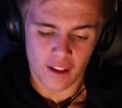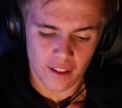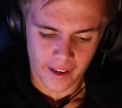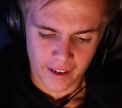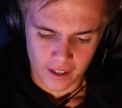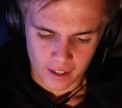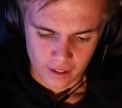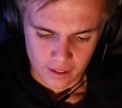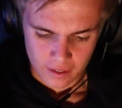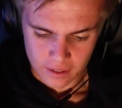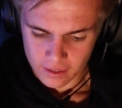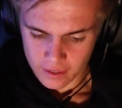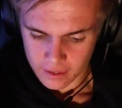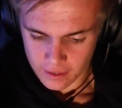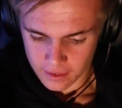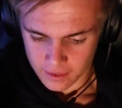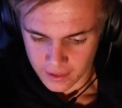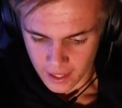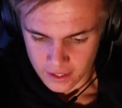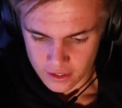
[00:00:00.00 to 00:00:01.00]
Like,
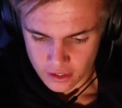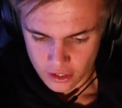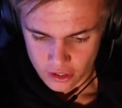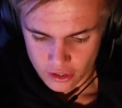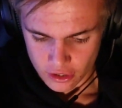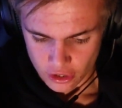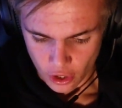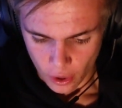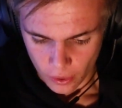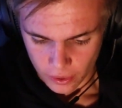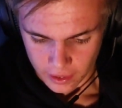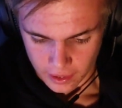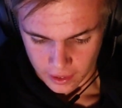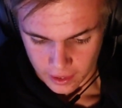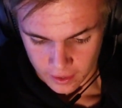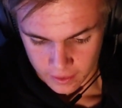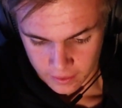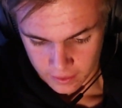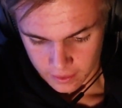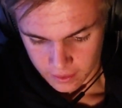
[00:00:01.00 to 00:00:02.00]
that's just
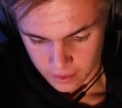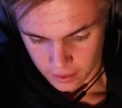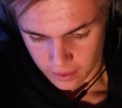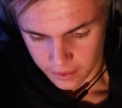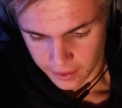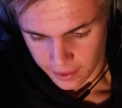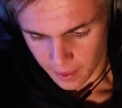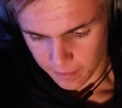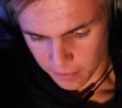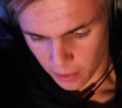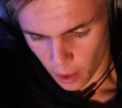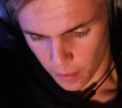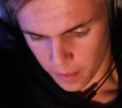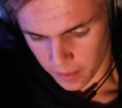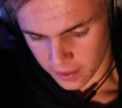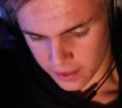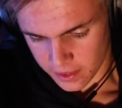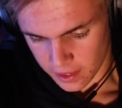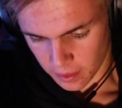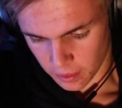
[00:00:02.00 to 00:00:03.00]
shocking. I'm gonna
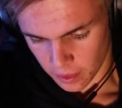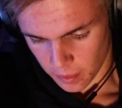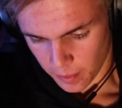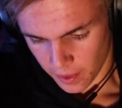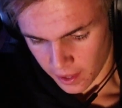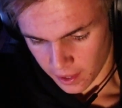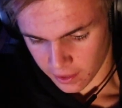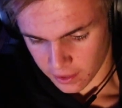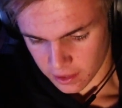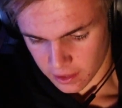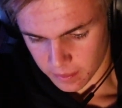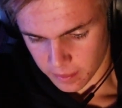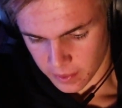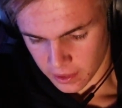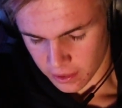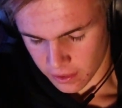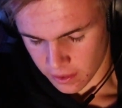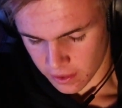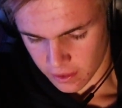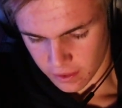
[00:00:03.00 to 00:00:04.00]
open these Assembly packs
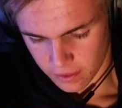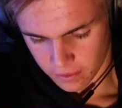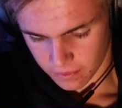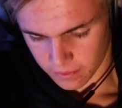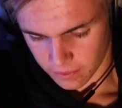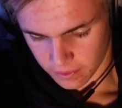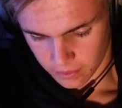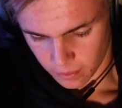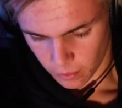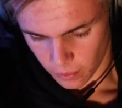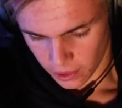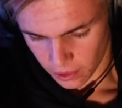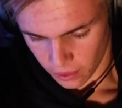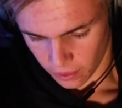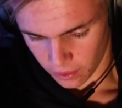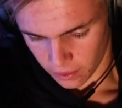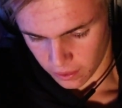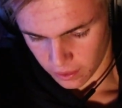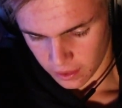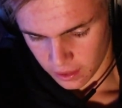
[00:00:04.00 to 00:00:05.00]
because why
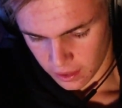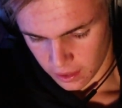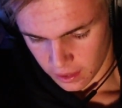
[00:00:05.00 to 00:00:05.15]
not?